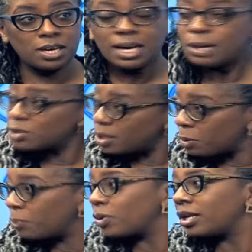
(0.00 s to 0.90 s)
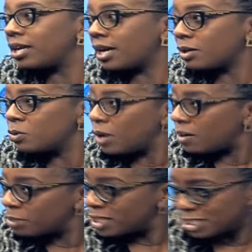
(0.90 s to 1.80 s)
Yeah. I'm sure there are people here who
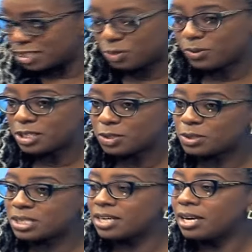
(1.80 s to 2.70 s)
have been in situations